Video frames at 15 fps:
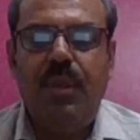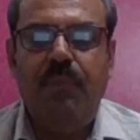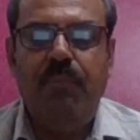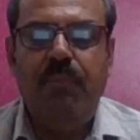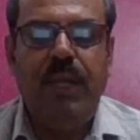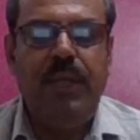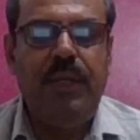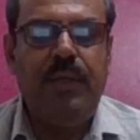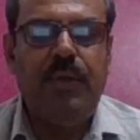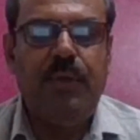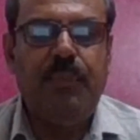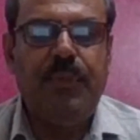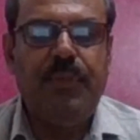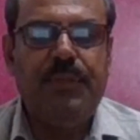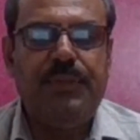many
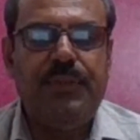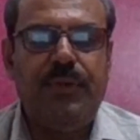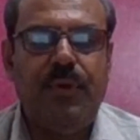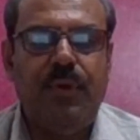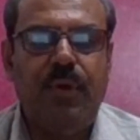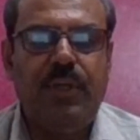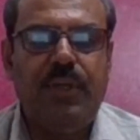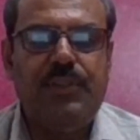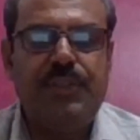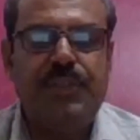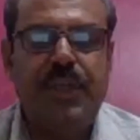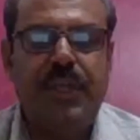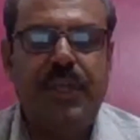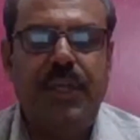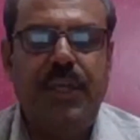topics in rock
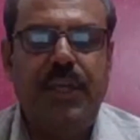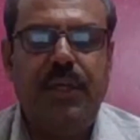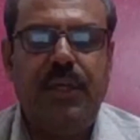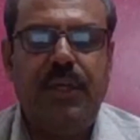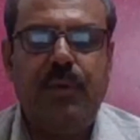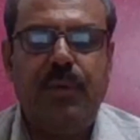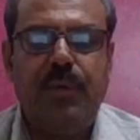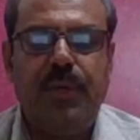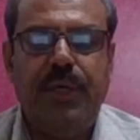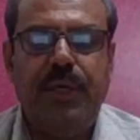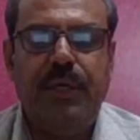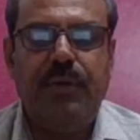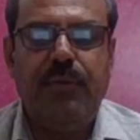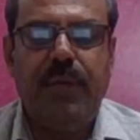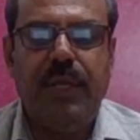engineering,
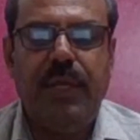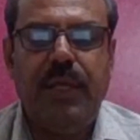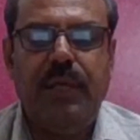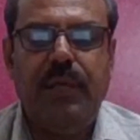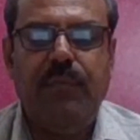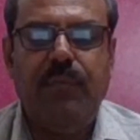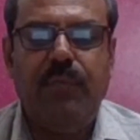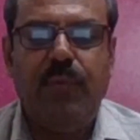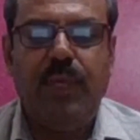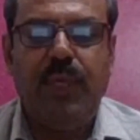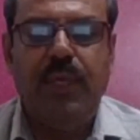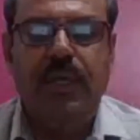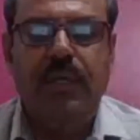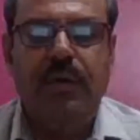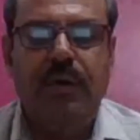including numerical
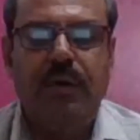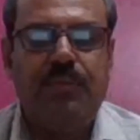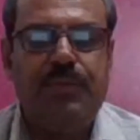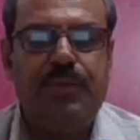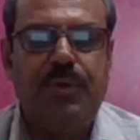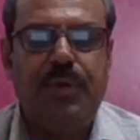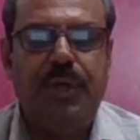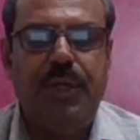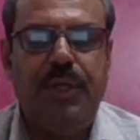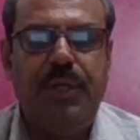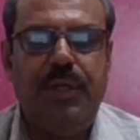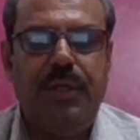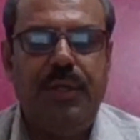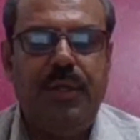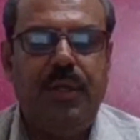modeling of
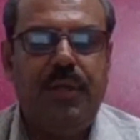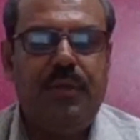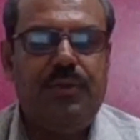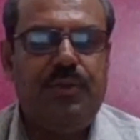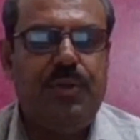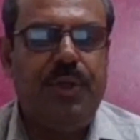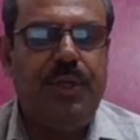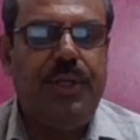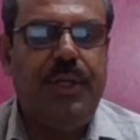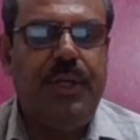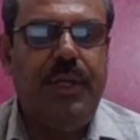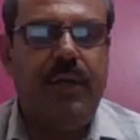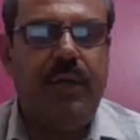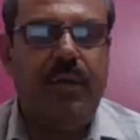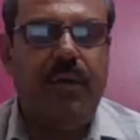joint
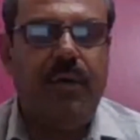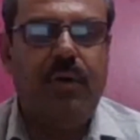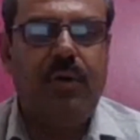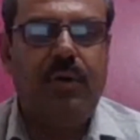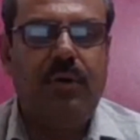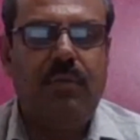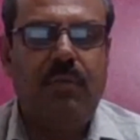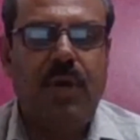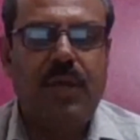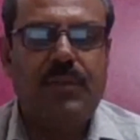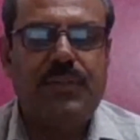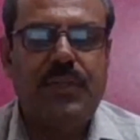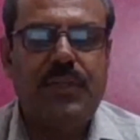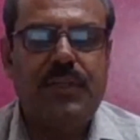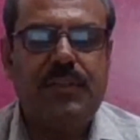jointed rock
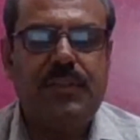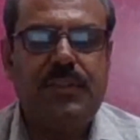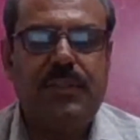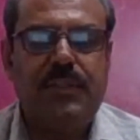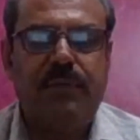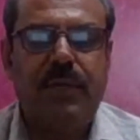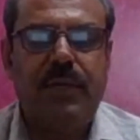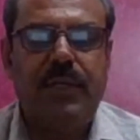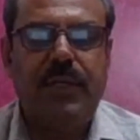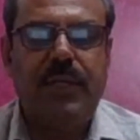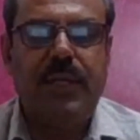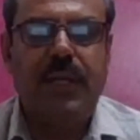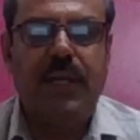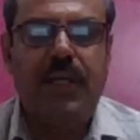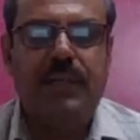masses, stability
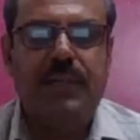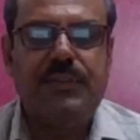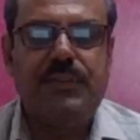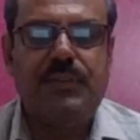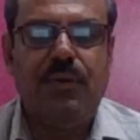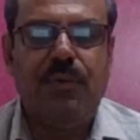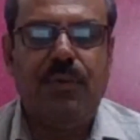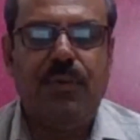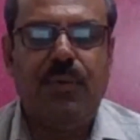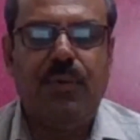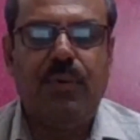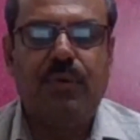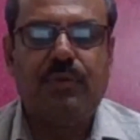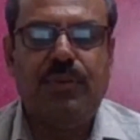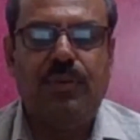analysis of
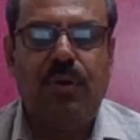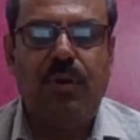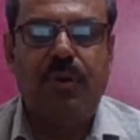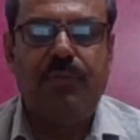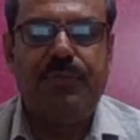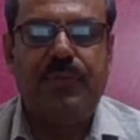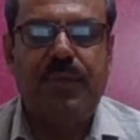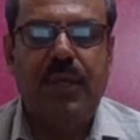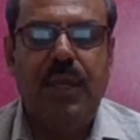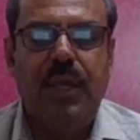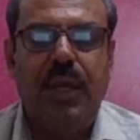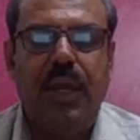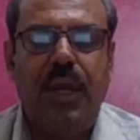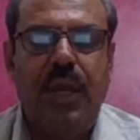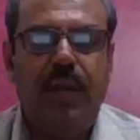rock slopes,
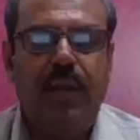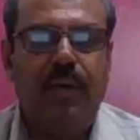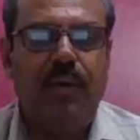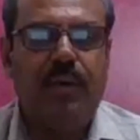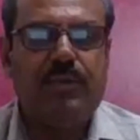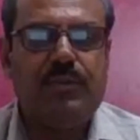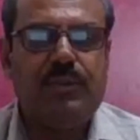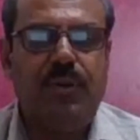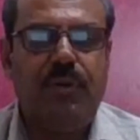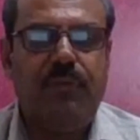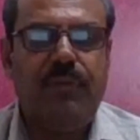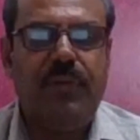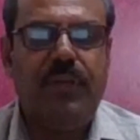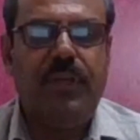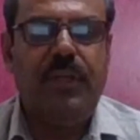and rock
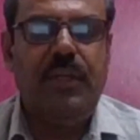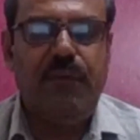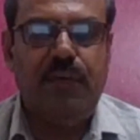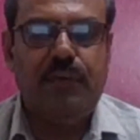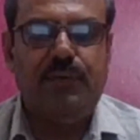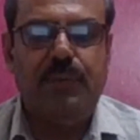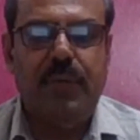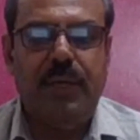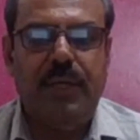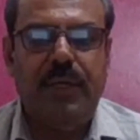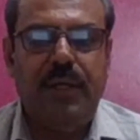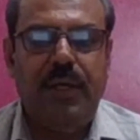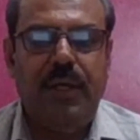slope reinforcement.